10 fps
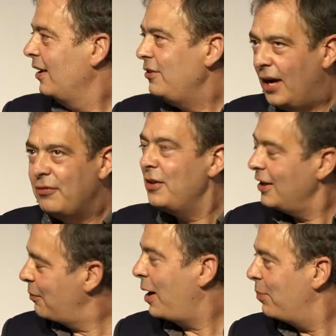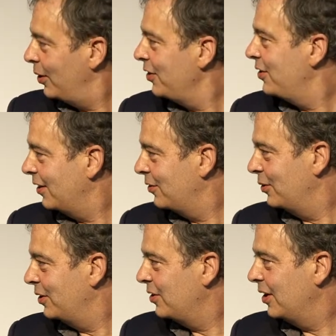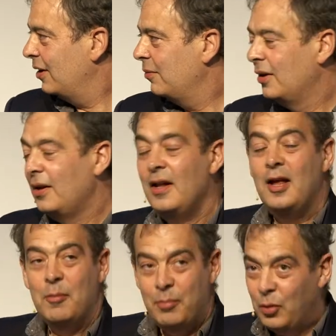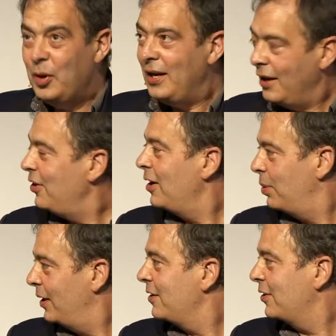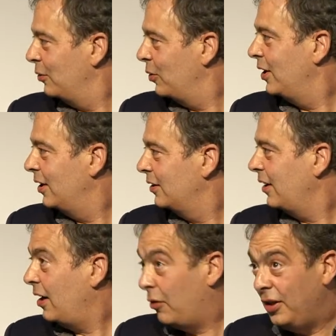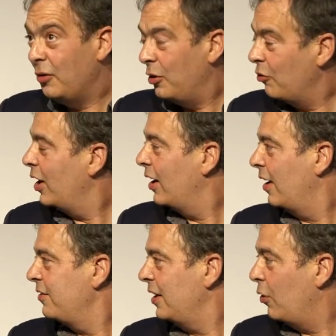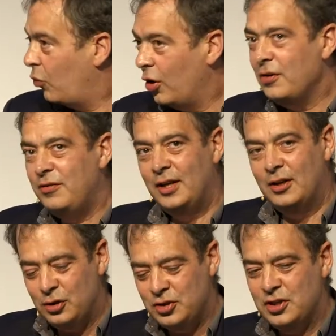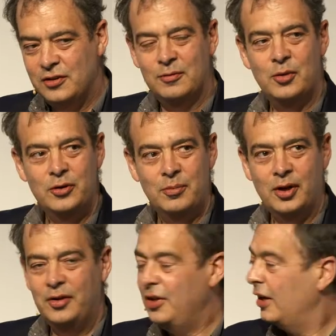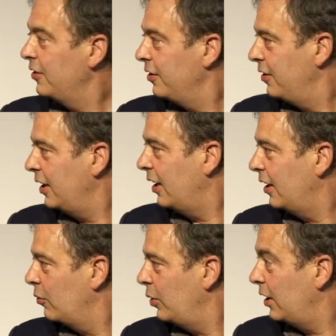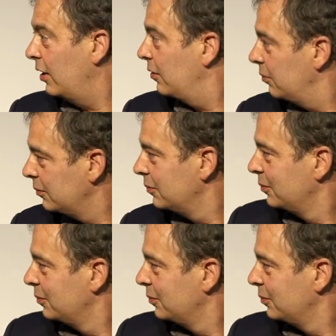is you have to think about politics all the time. But we live in a political world, and I think we're realizing that one of the illusions of modern politics is thinking that we can